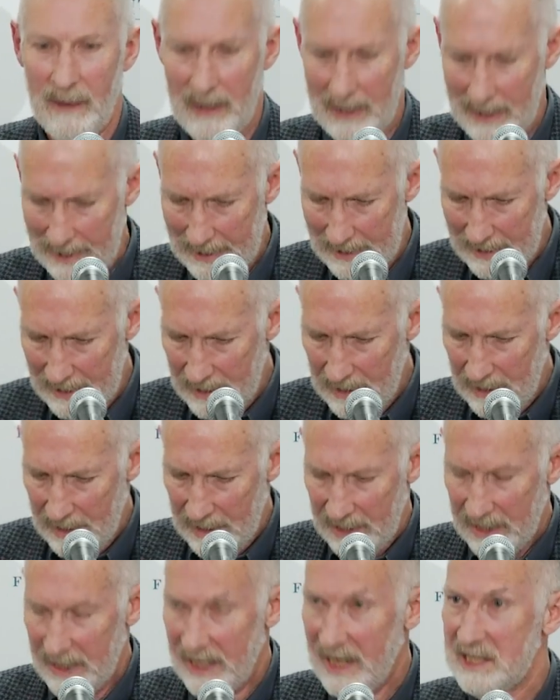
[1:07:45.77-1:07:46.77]
Okay?
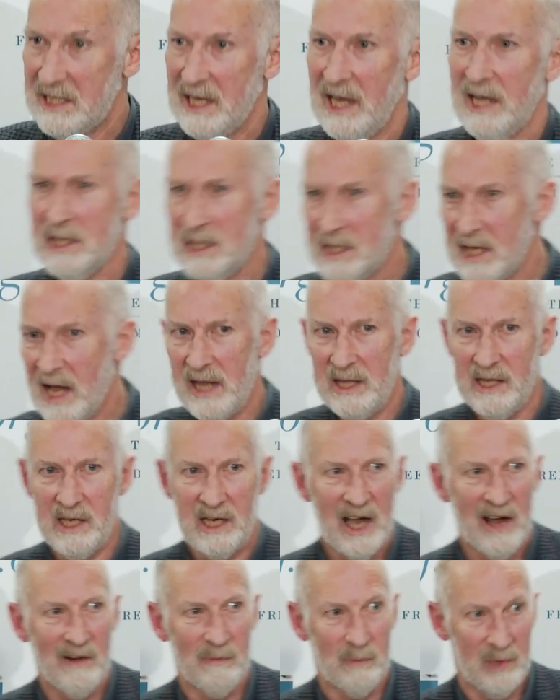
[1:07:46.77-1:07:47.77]
And that's inside the
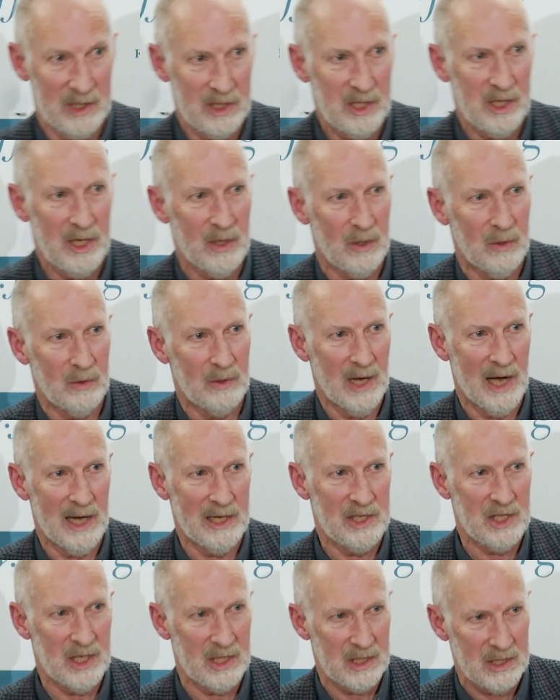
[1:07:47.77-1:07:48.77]
government, too,
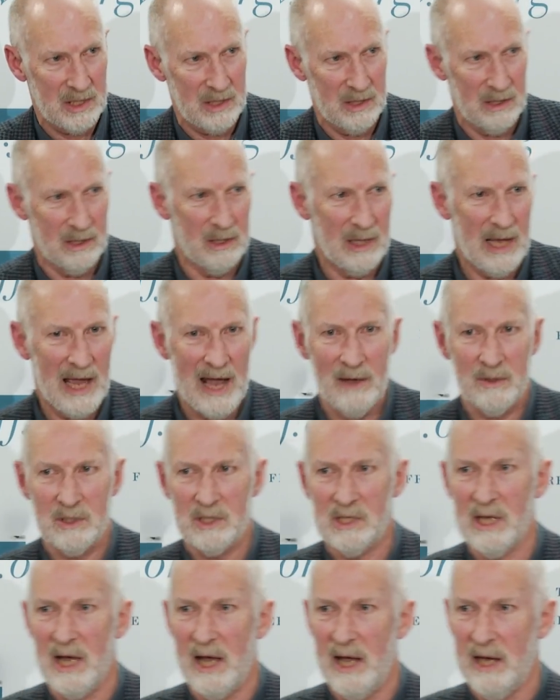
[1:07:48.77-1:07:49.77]
not just
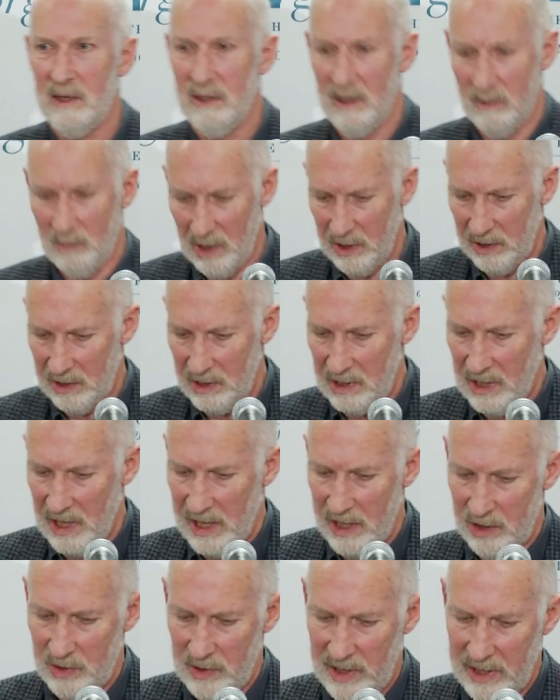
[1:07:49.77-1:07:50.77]
outside among the
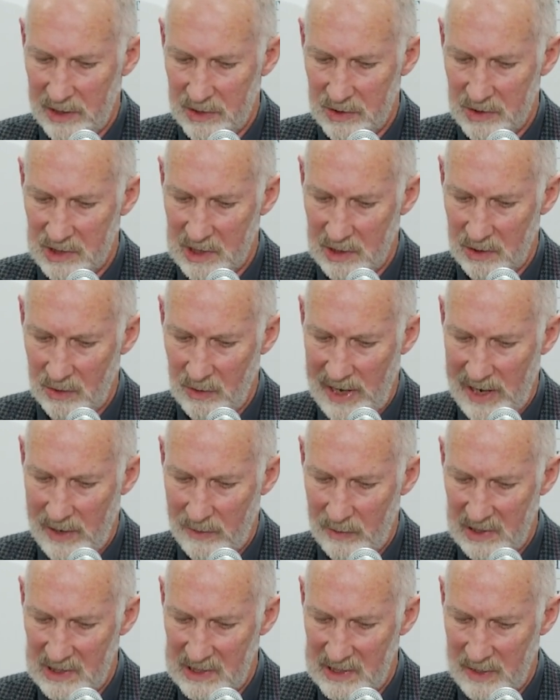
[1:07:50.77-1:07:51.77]
contractors and grant
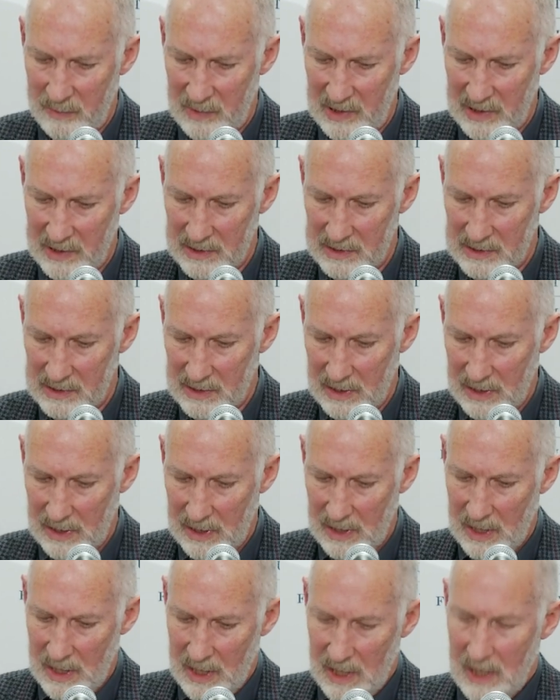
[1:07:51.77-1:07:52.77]
recipients.
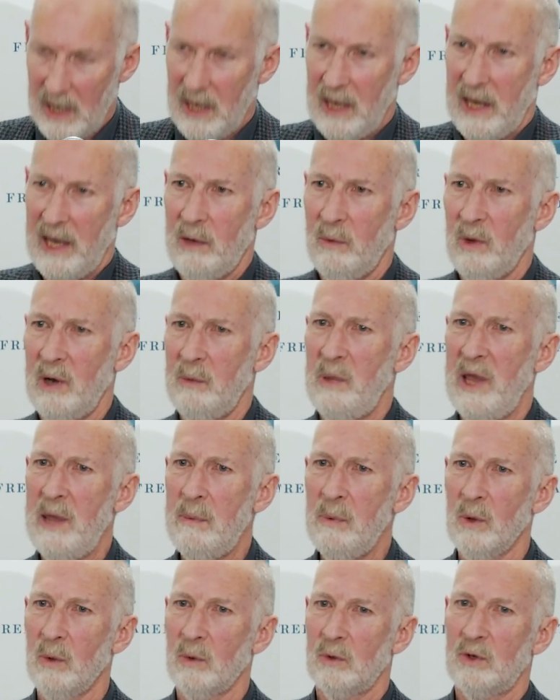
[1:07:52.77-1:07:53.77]
And when
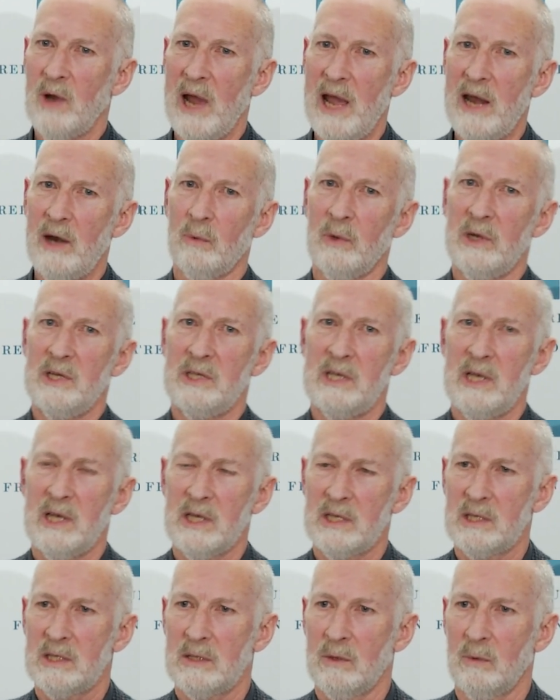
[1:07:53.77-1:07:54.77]
people try to
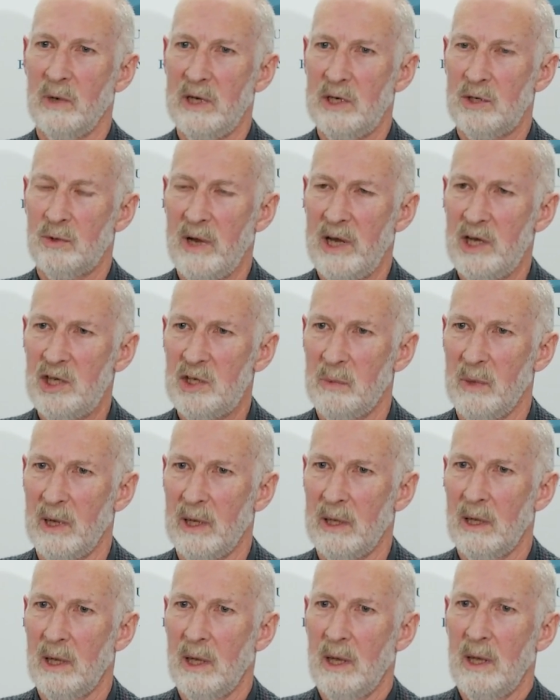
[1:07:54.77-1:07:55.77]
resist a
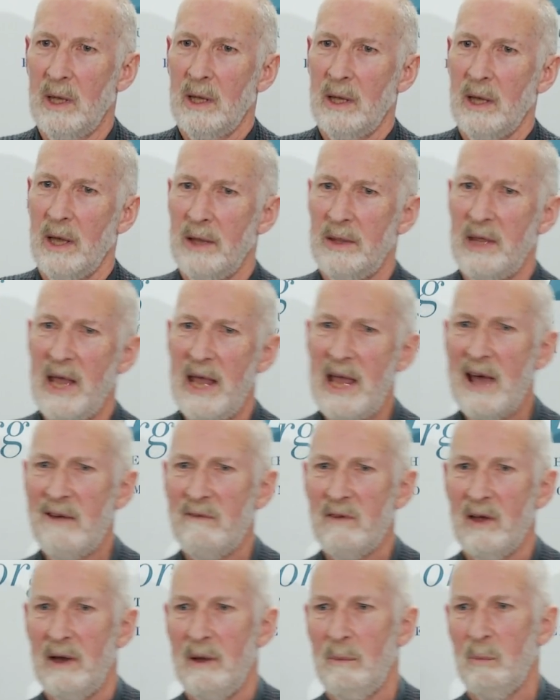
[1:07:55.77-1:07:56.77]
retrenchment, uh, they
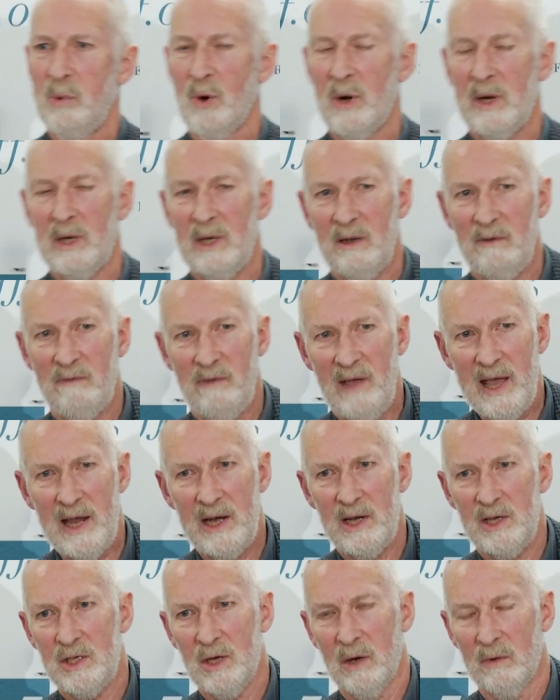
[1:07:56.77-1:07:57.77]
have an important
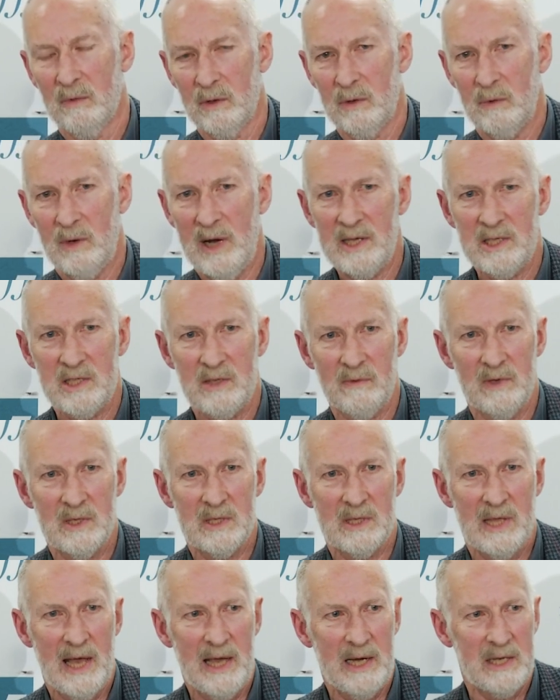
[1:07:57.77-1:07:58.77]
advantage over the rest of
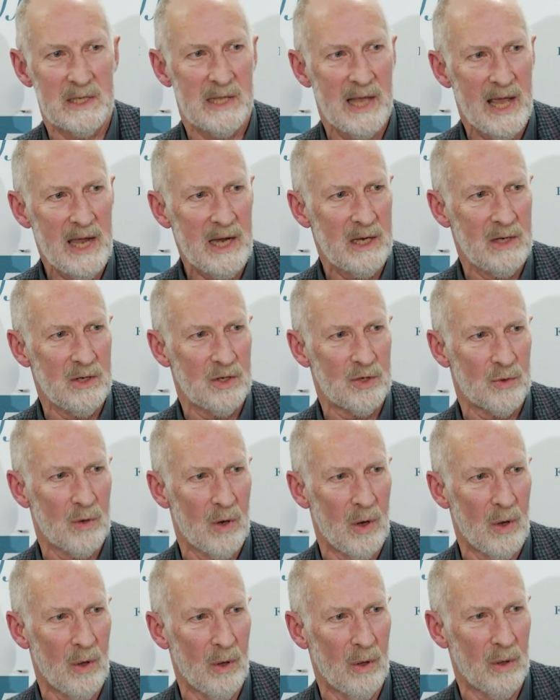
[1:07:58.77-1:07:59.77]
us. That is, they
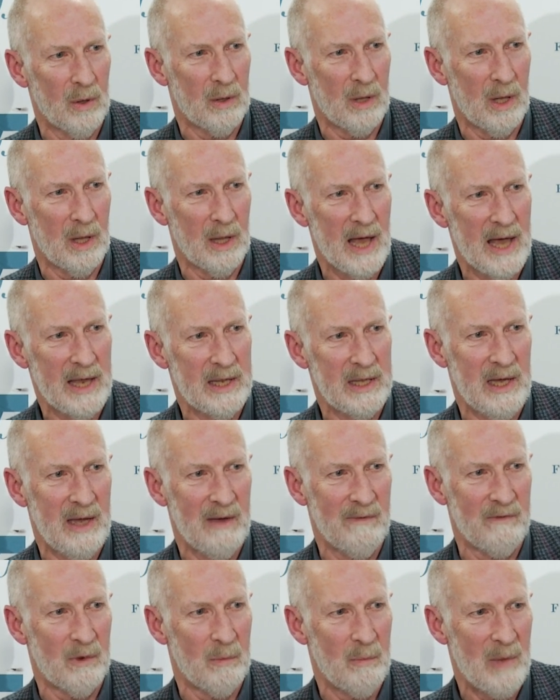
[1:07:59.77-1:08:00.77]
control a lot of the
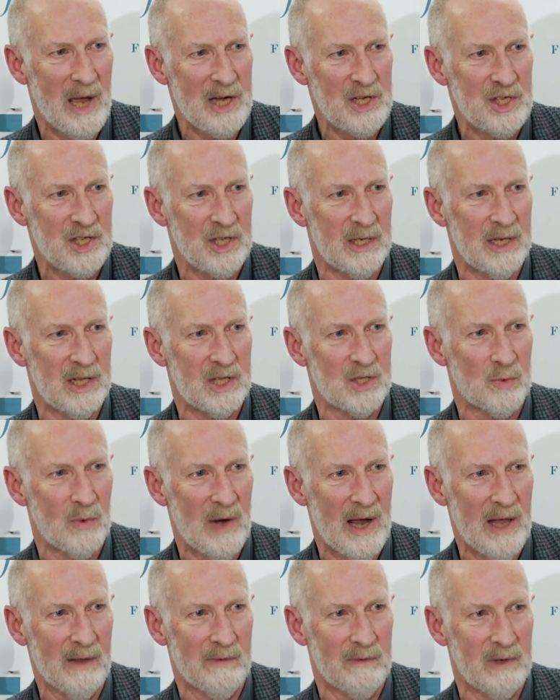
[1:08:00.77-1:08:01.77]
information that's
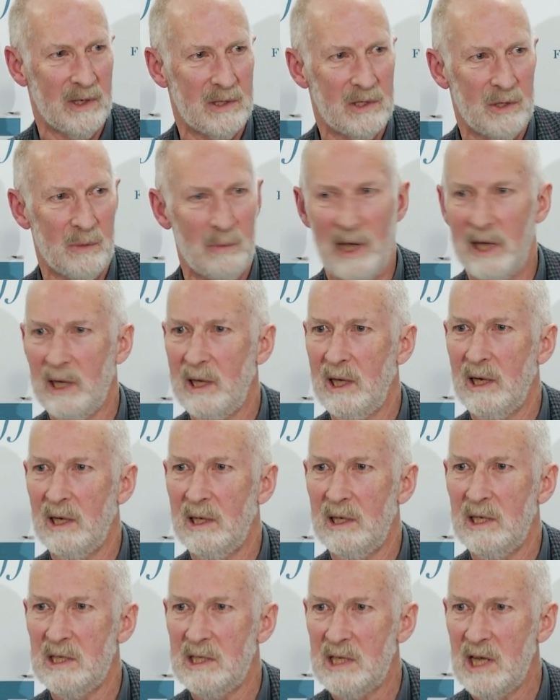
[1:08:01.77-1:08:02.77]
relevant to making a
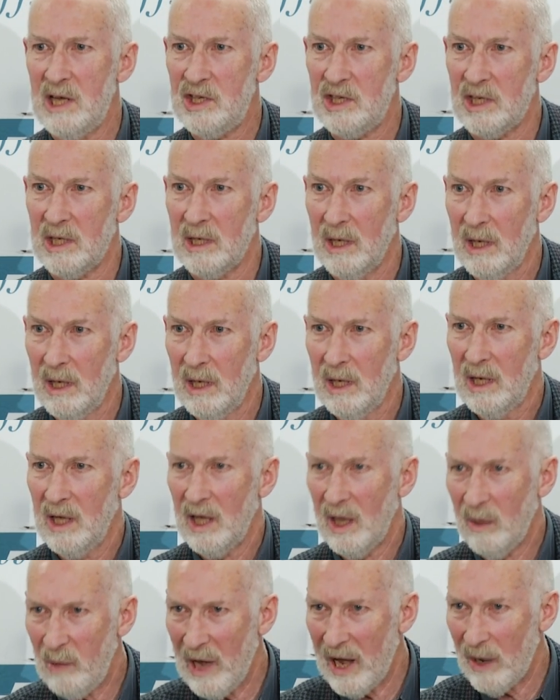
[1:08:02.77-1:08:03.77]
decision
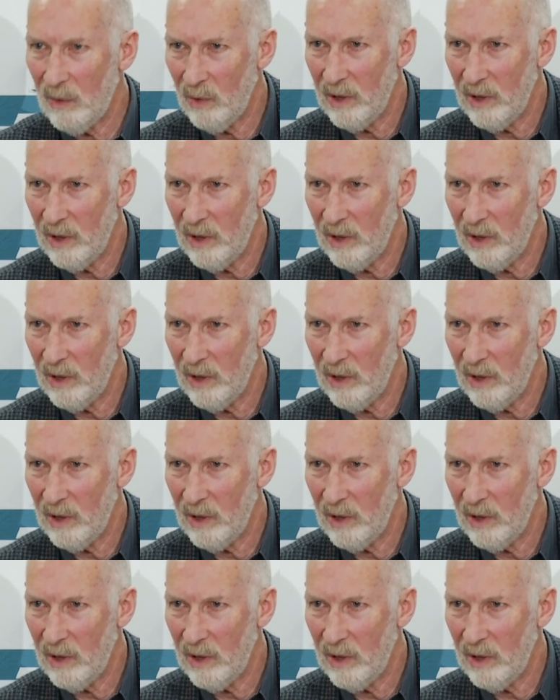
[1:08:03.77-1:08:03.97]
about